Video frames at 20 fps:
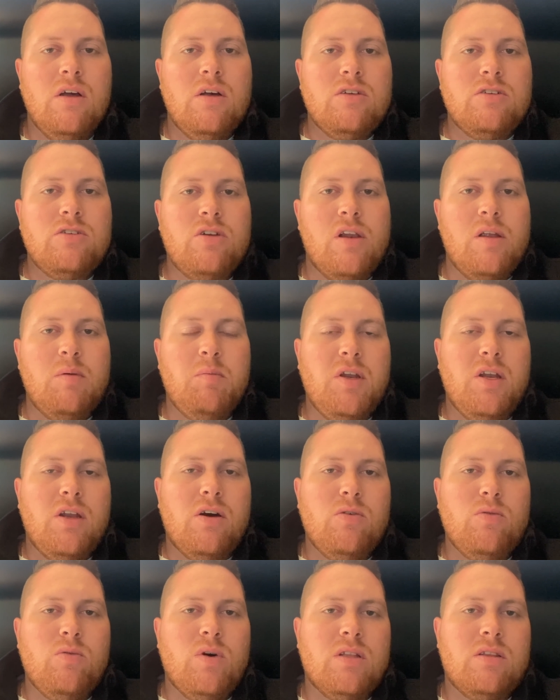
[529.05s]
So let me
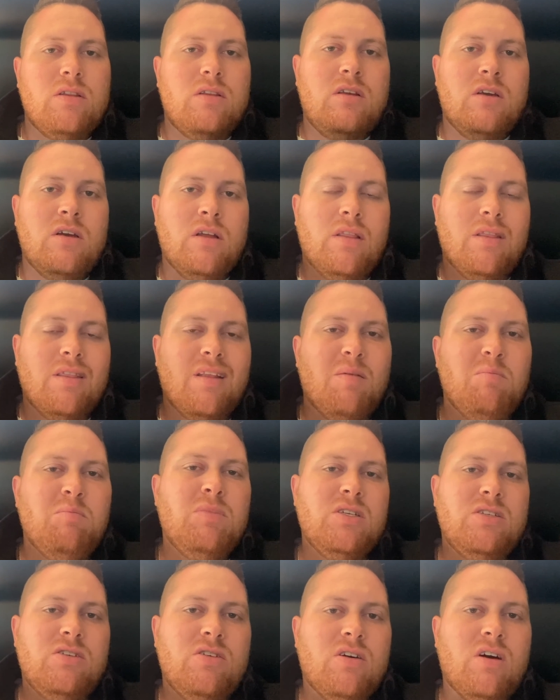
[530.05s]
know what
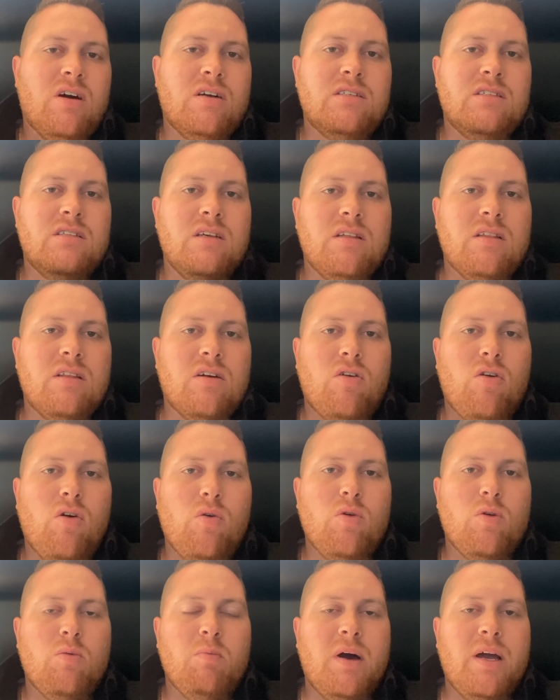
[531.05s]
numbers you guys think the car
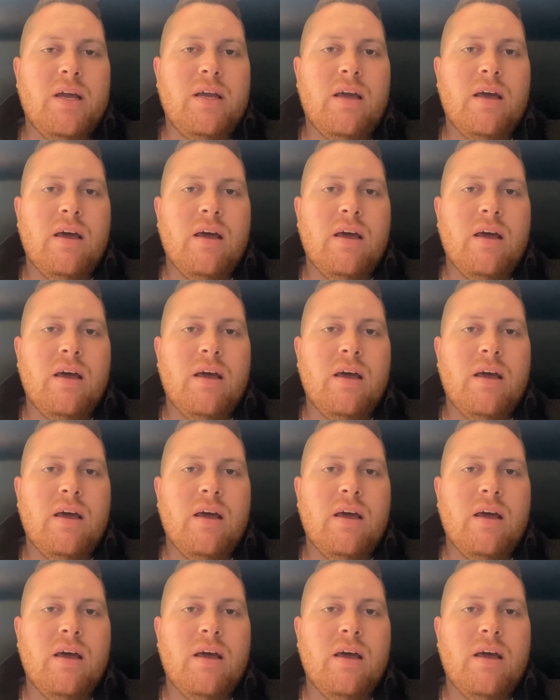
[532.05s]
will make.